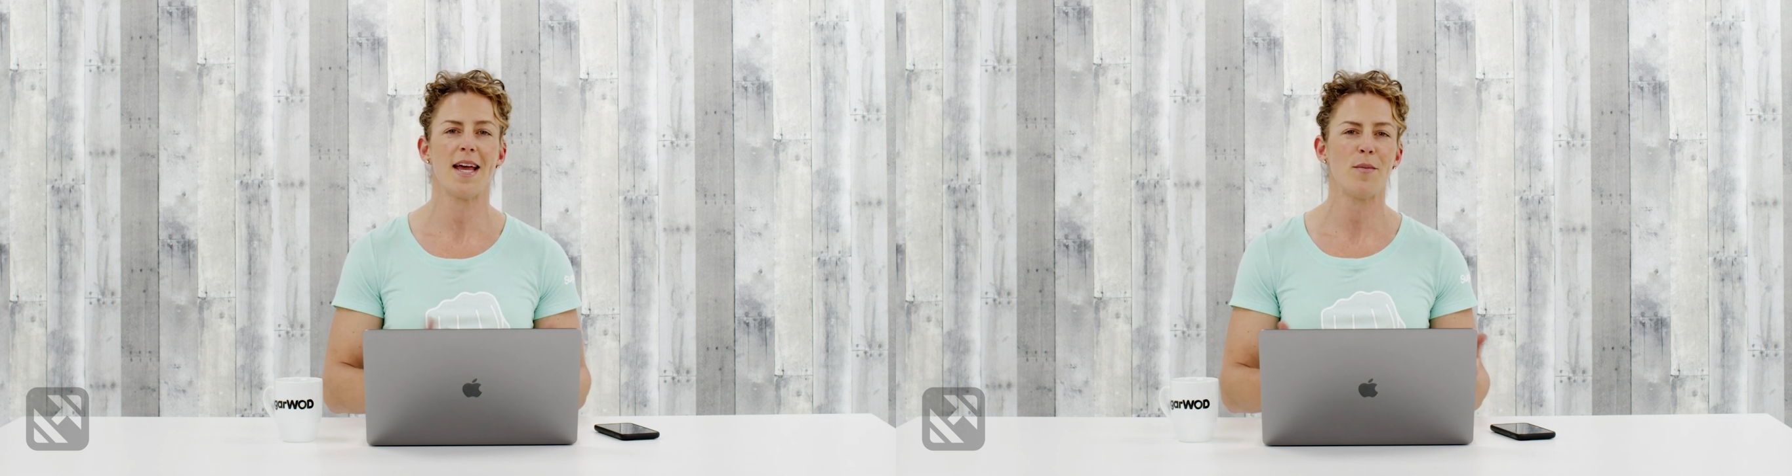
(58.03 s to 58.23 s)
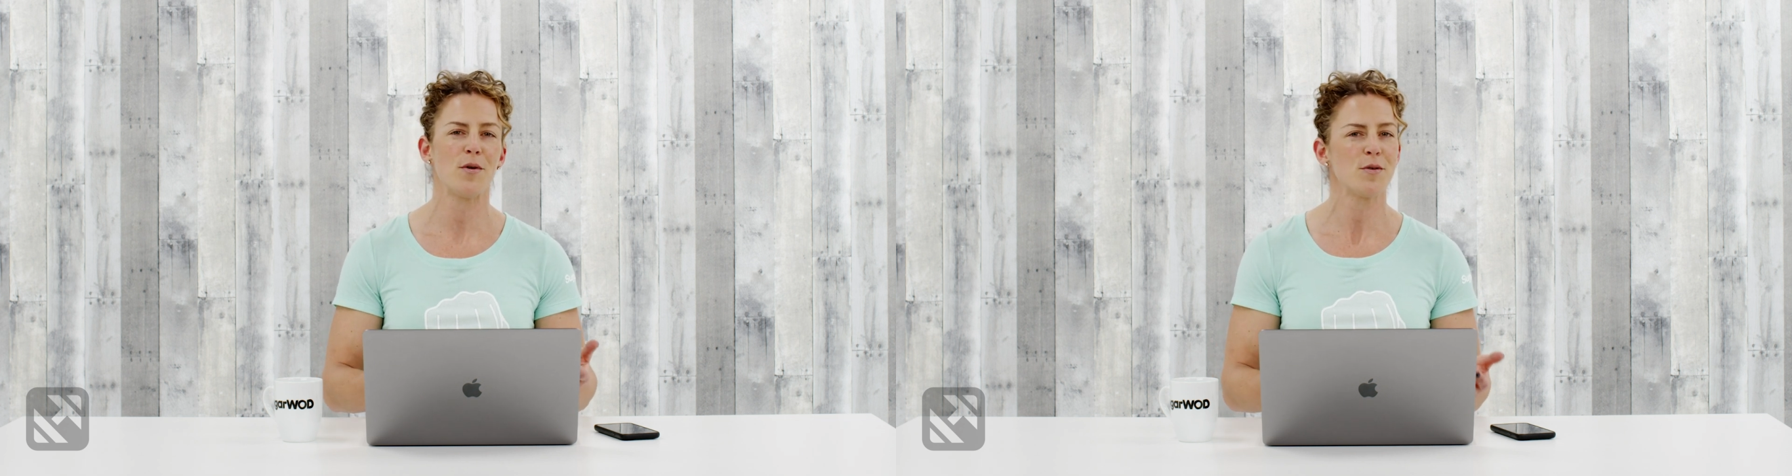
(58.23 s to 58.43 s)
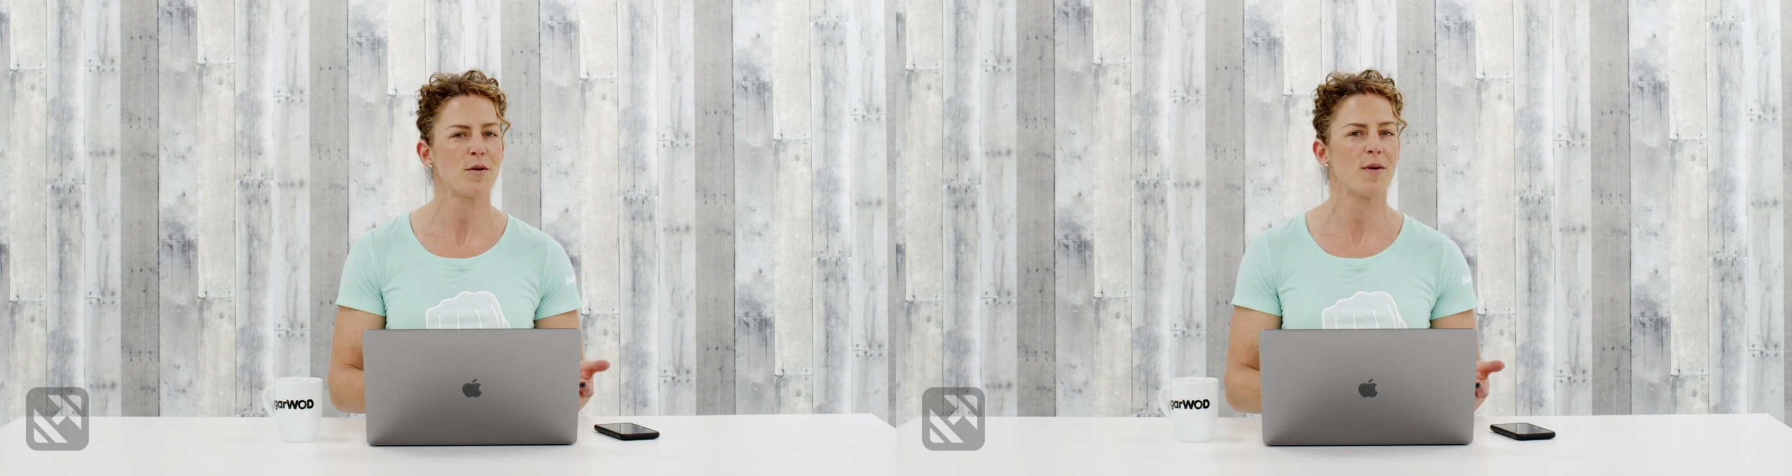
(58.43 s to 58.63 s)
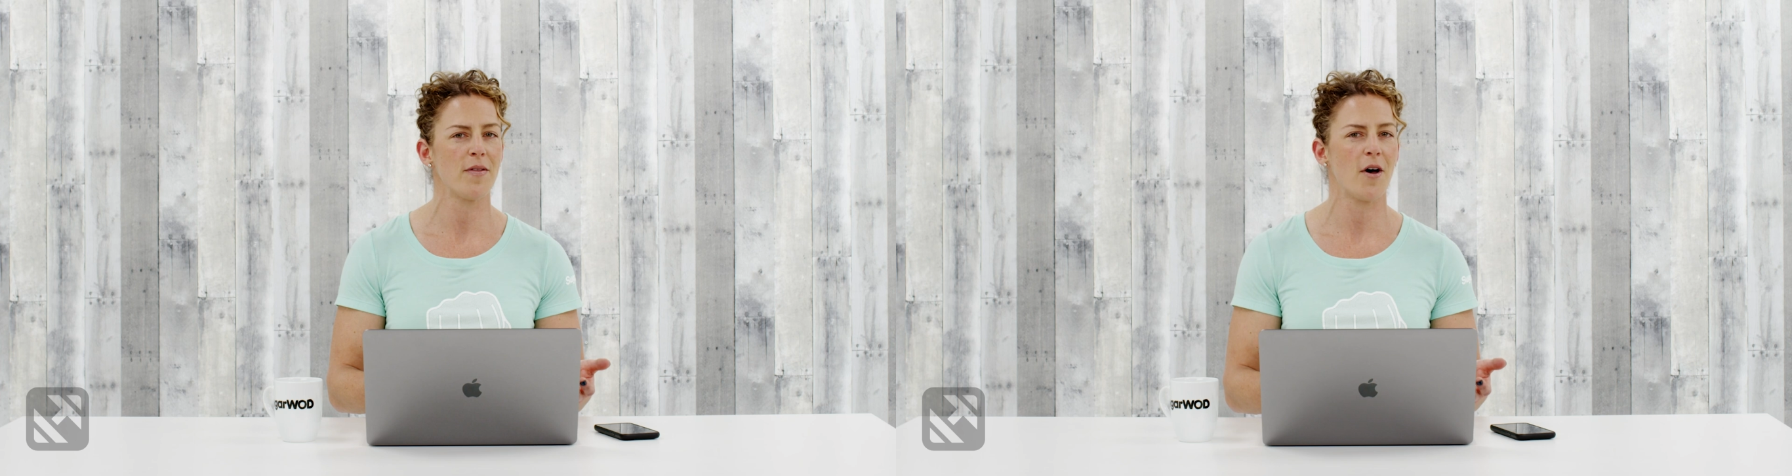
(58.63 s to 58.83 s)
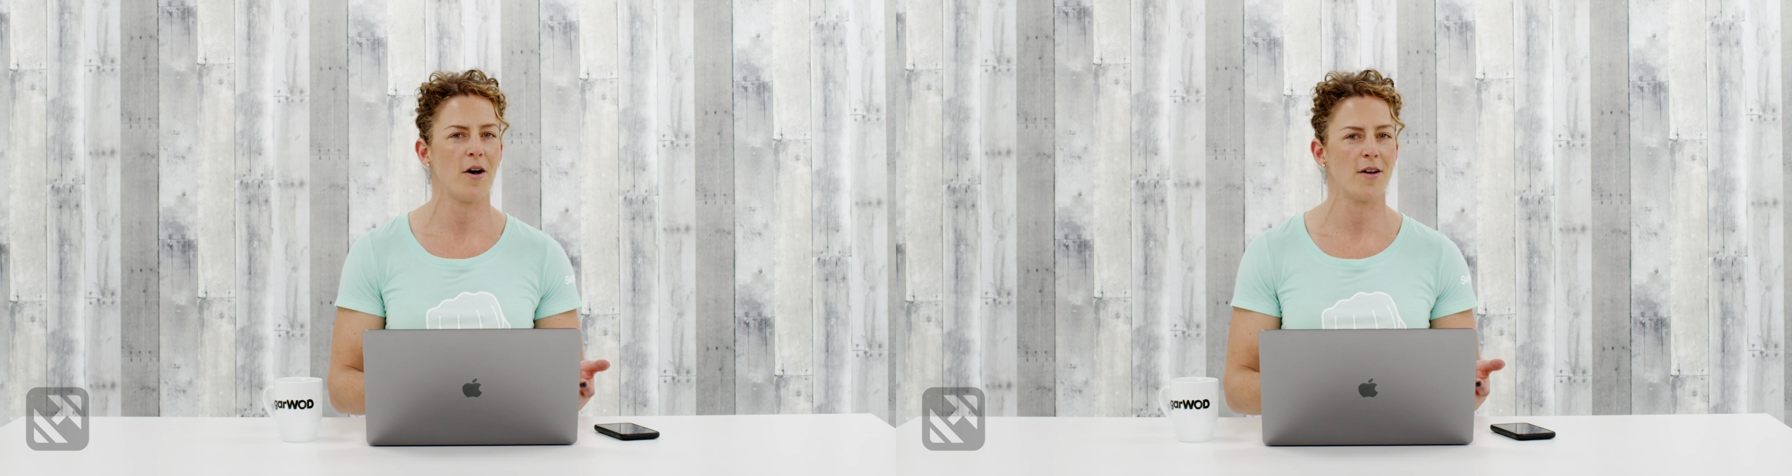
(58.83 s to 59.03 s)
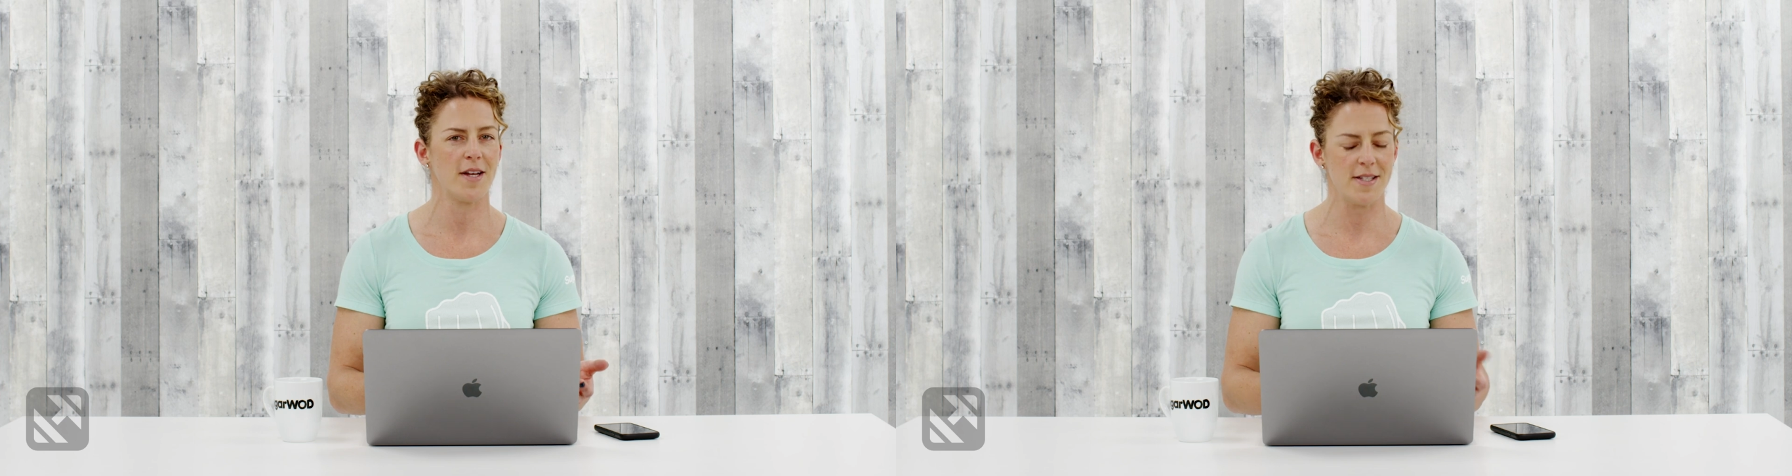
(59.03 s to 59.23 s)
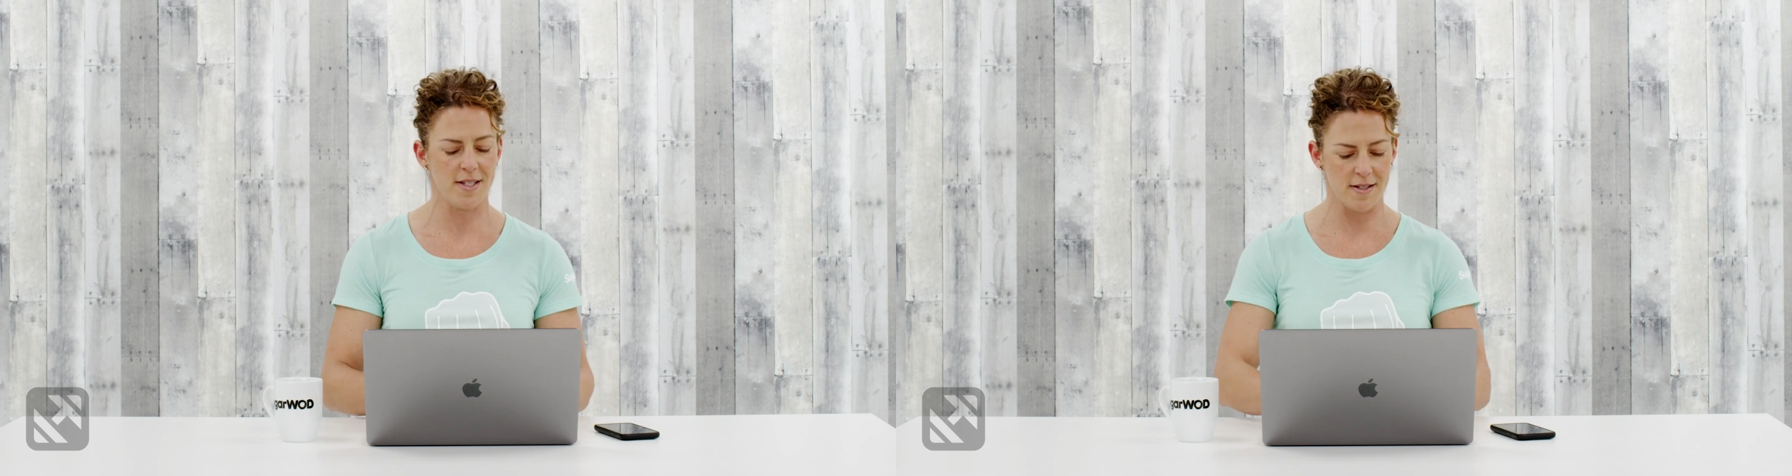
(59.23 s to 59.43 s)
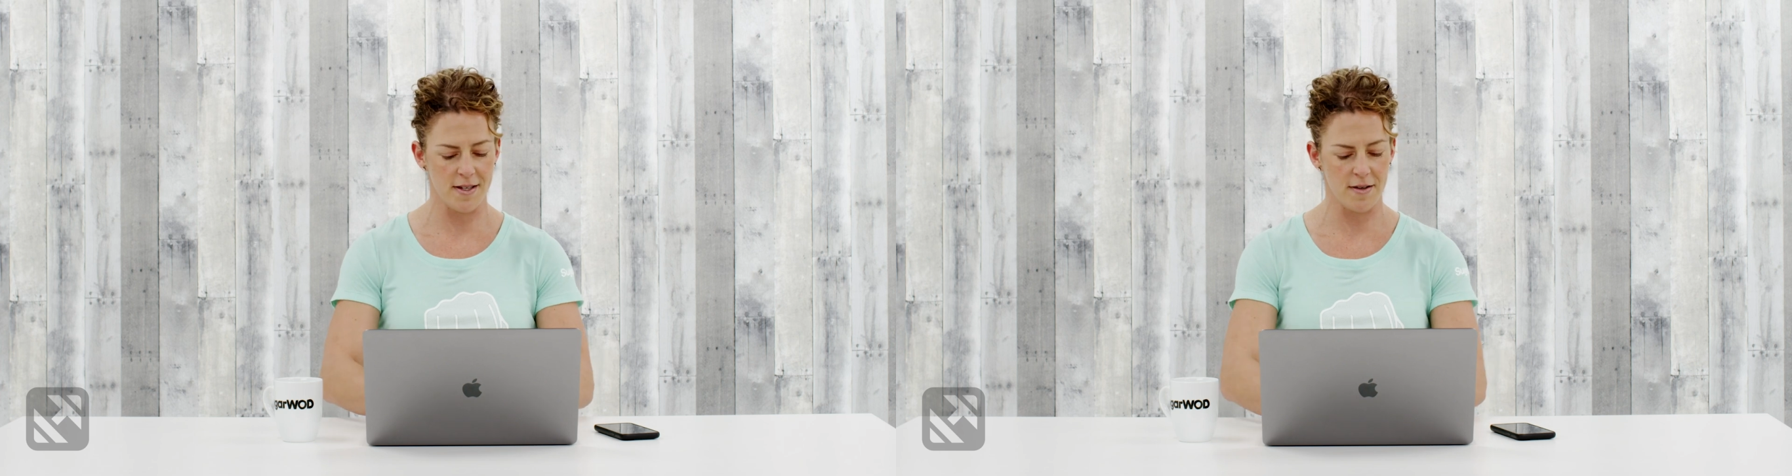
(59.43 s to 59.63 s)
and we'll do it around the holiday
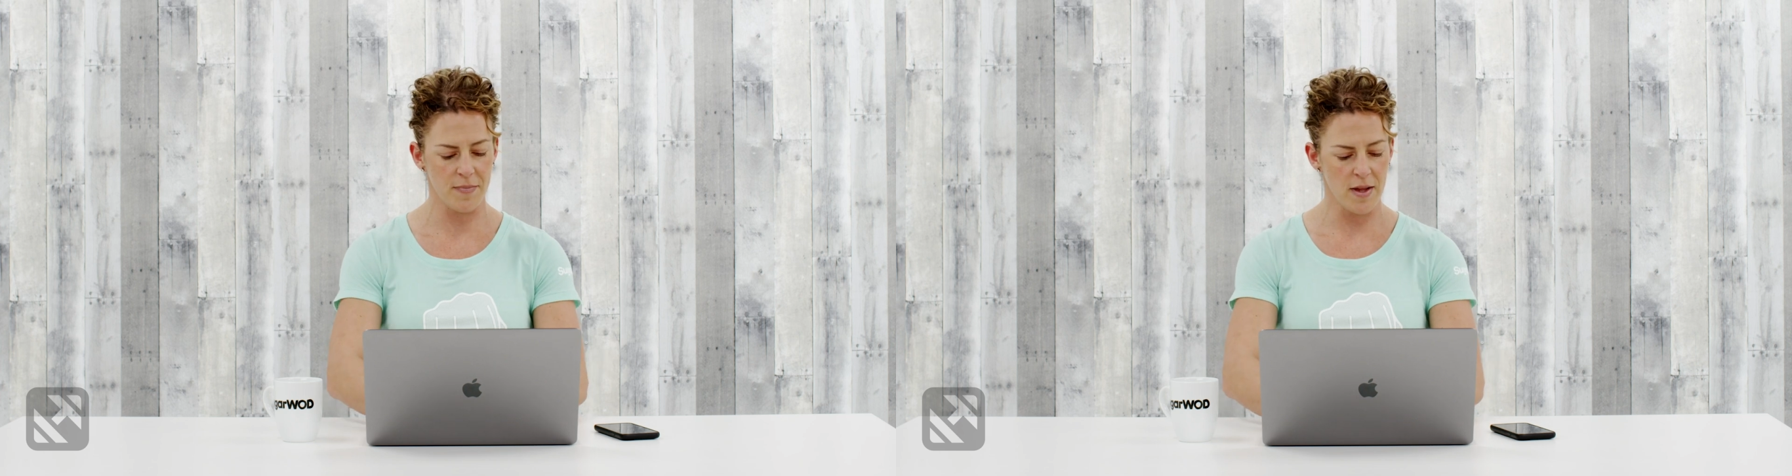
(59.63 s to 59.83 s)
season.